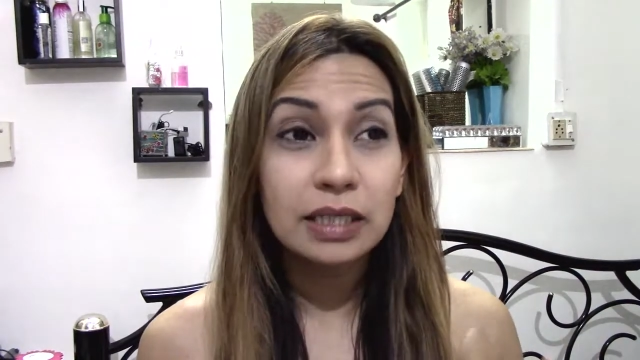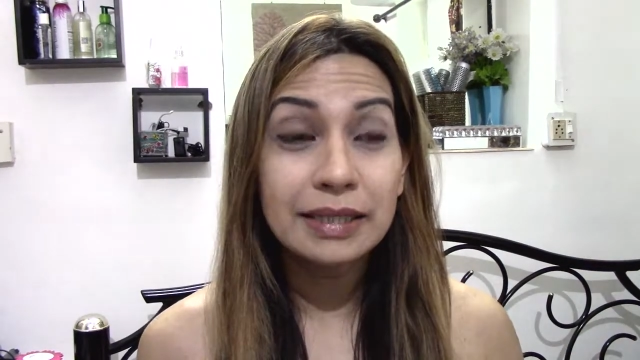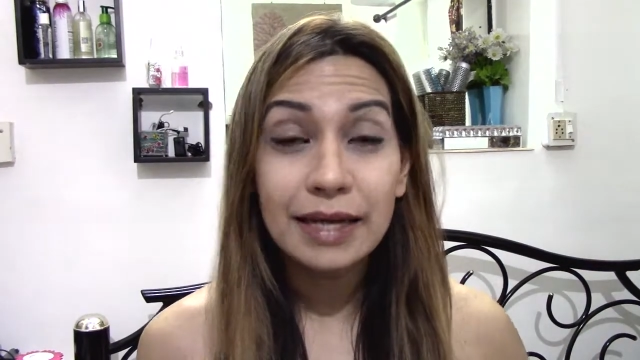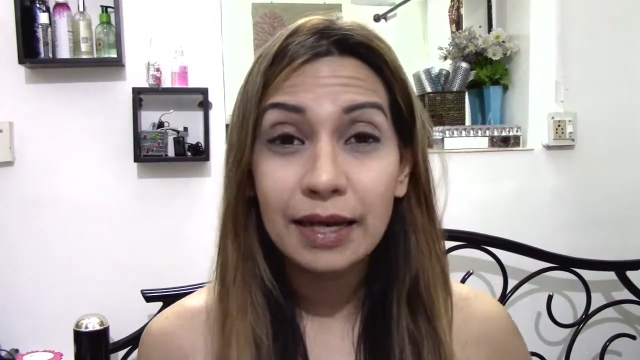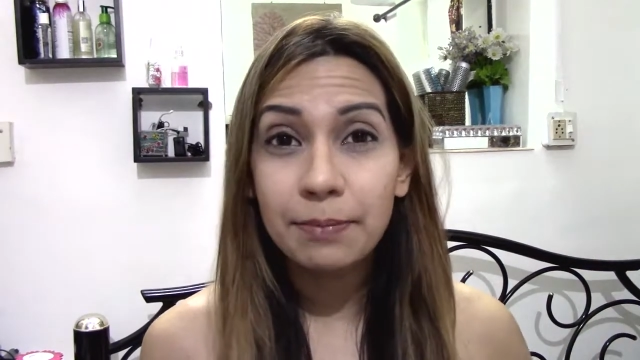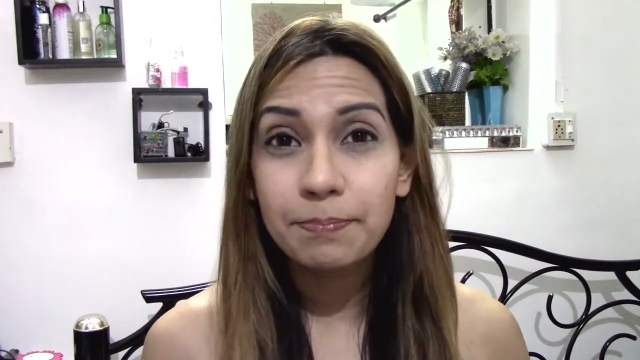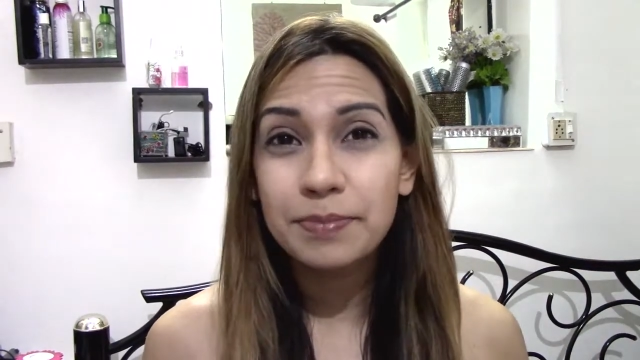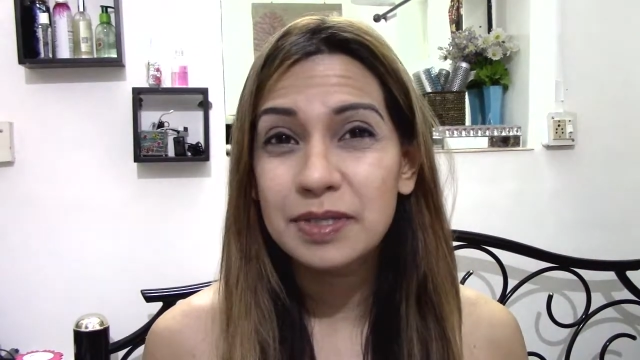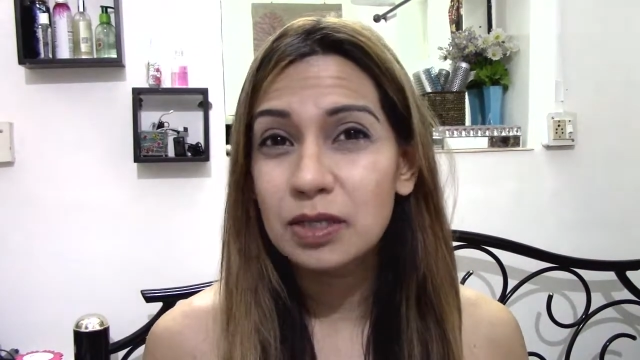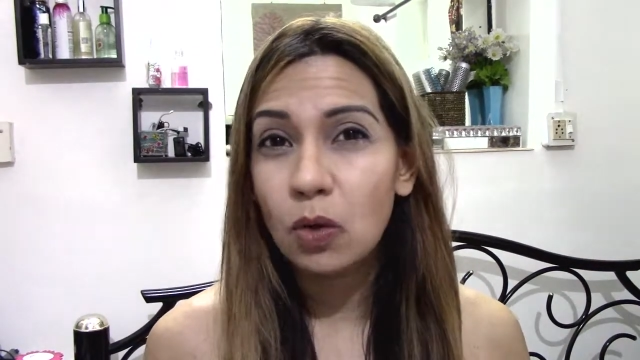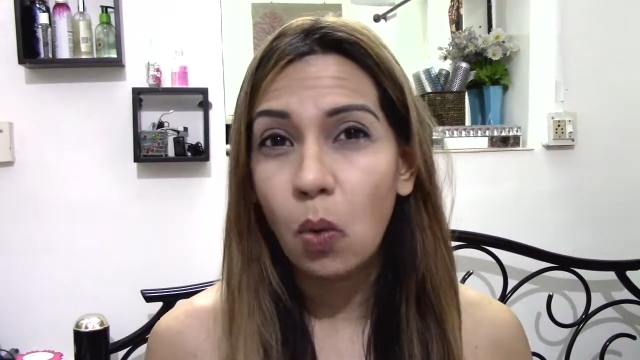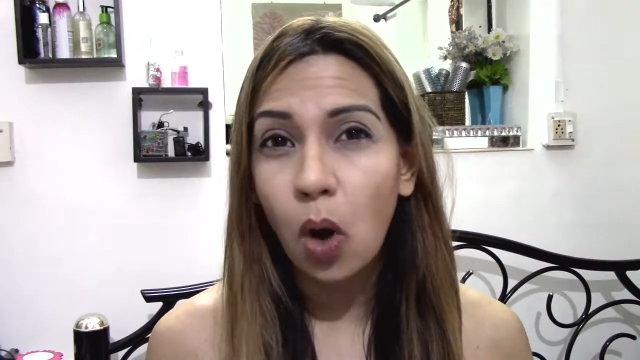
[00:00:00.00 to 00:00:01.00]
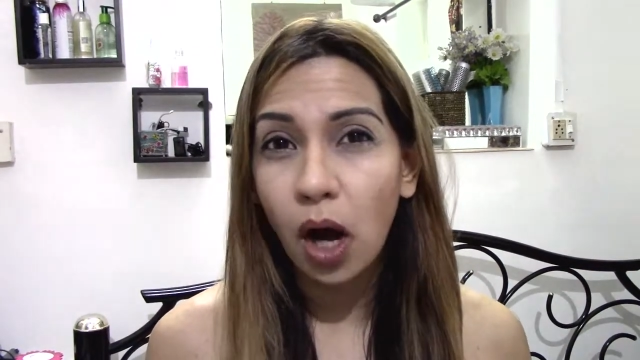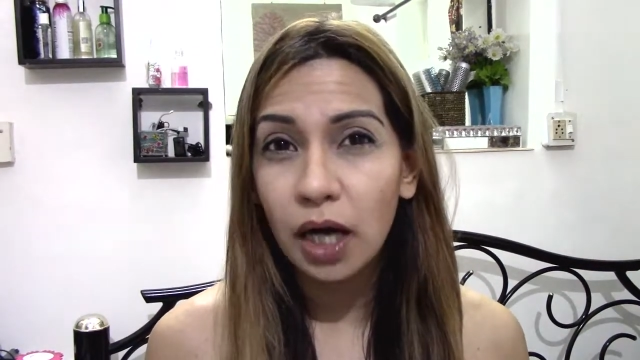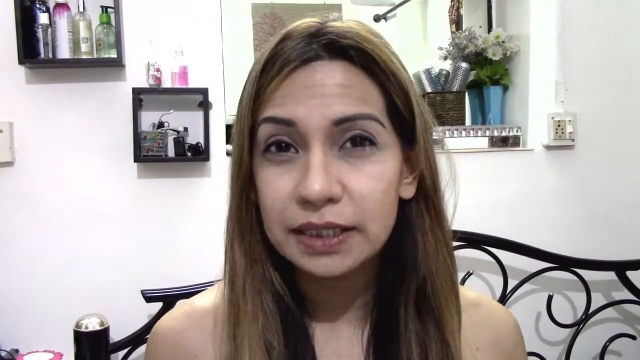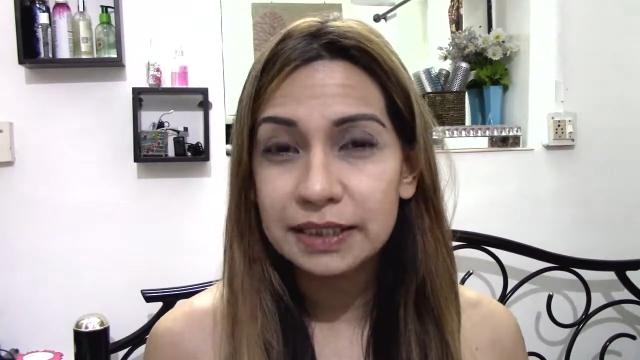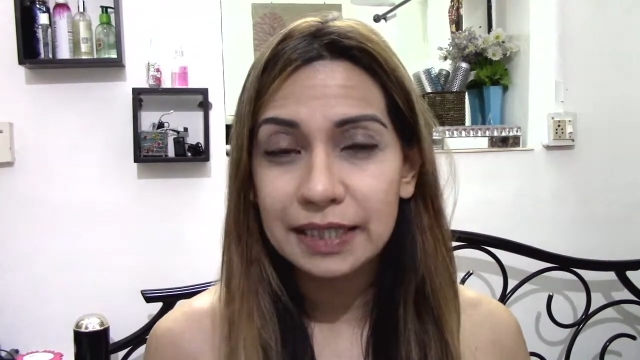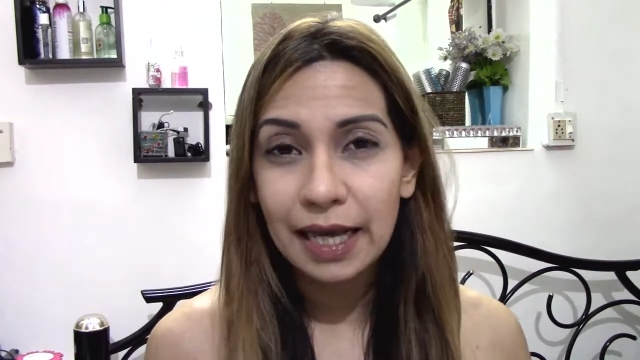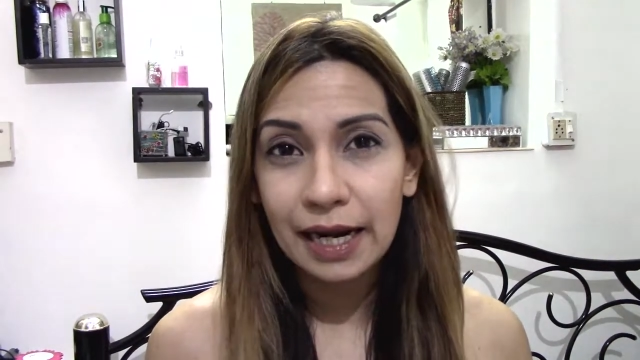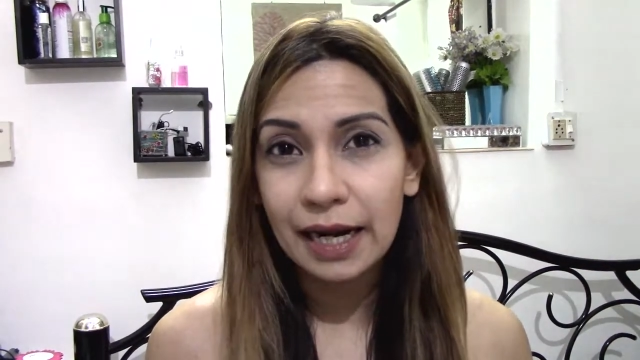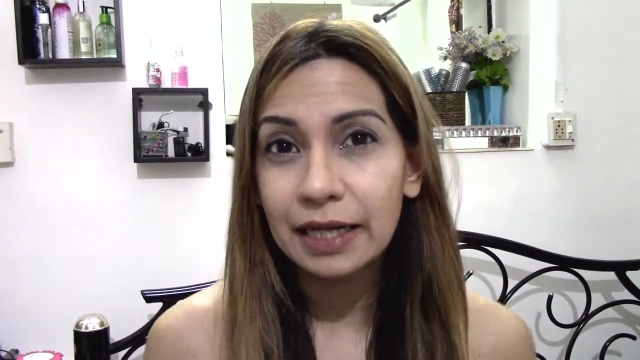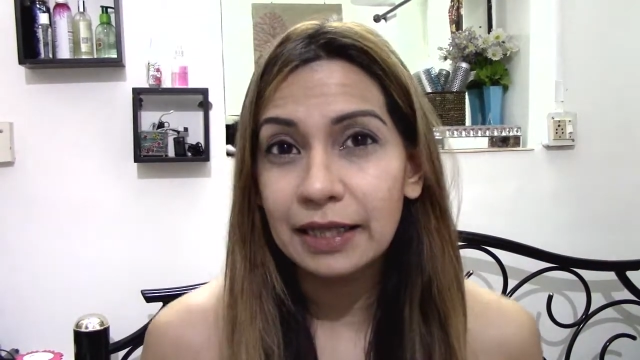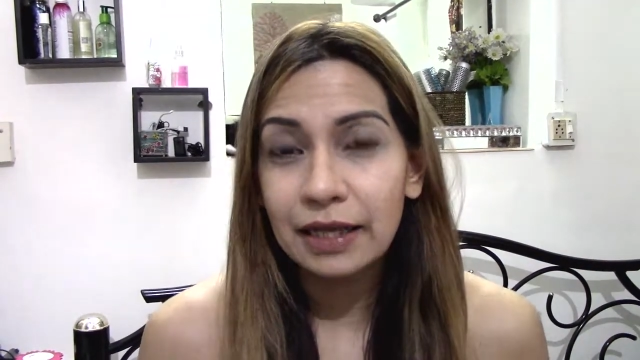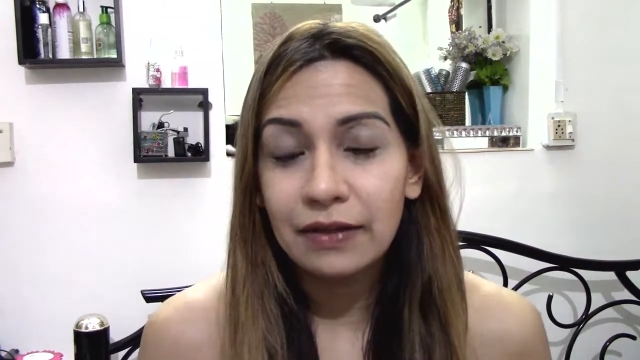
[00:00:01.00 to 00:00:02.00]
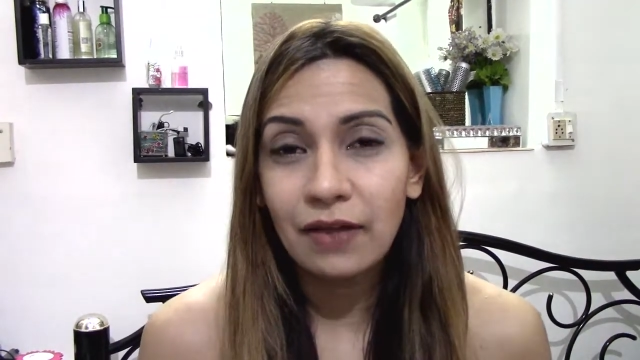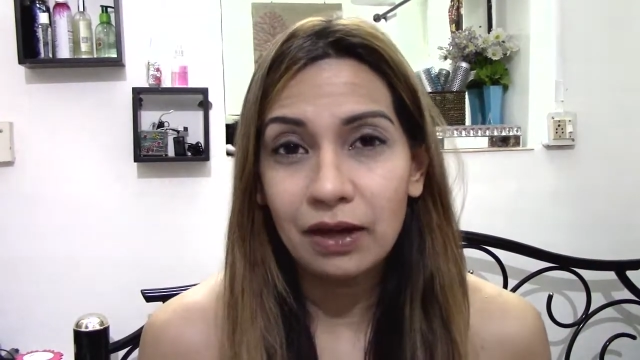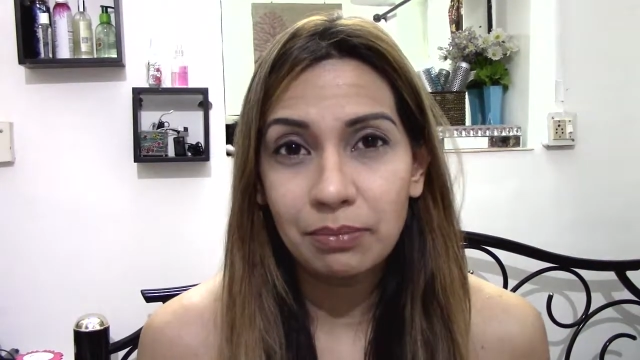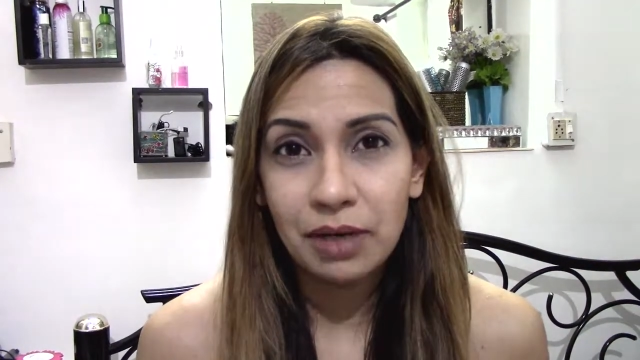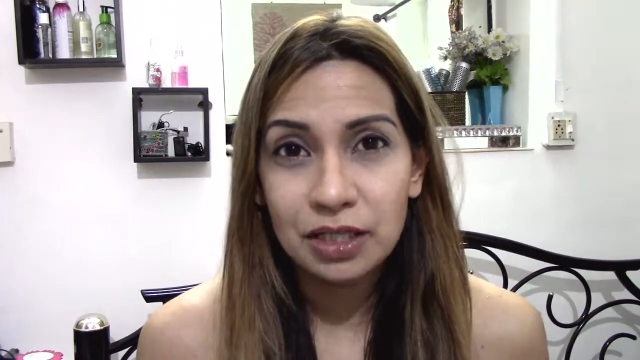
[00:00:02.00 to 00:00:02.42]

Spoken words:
dips, squats, and anything that